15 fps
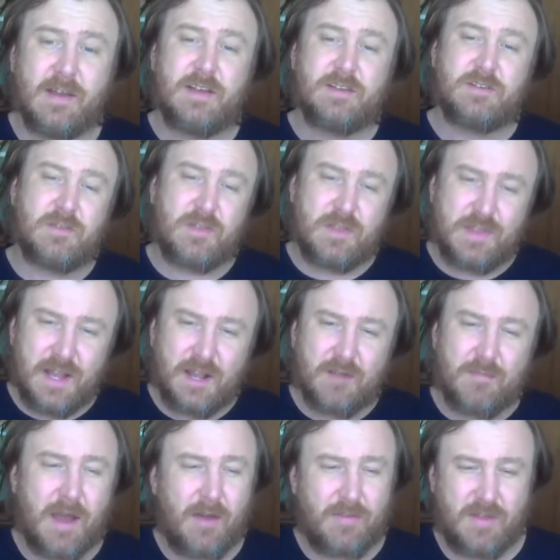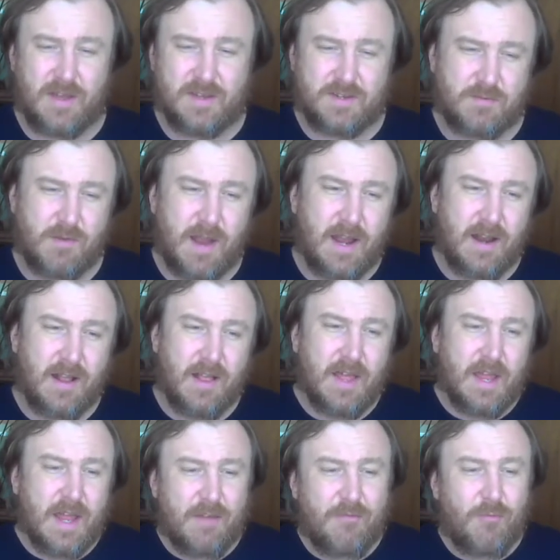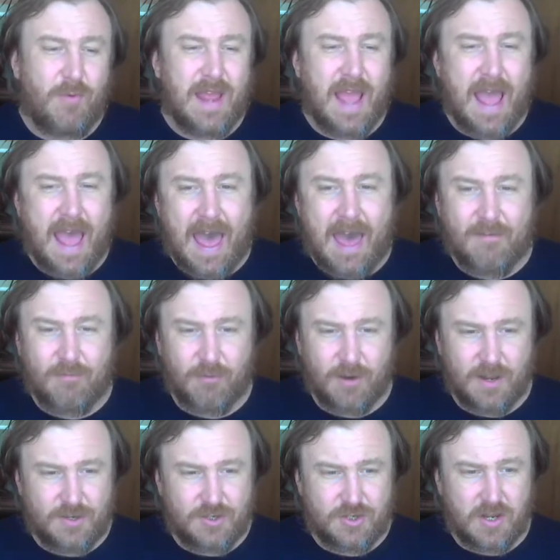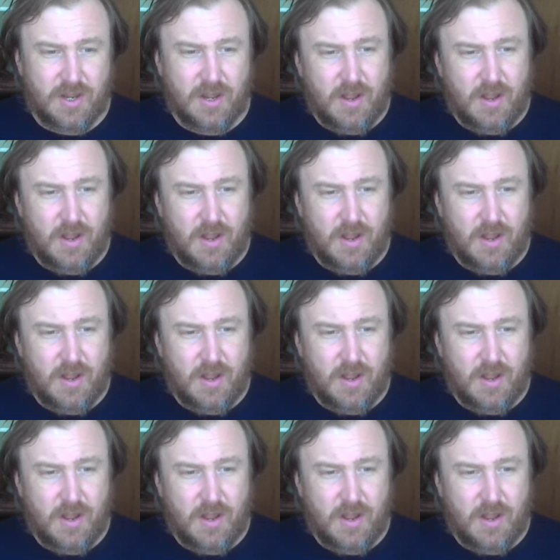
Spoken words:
So think about this, right? If we average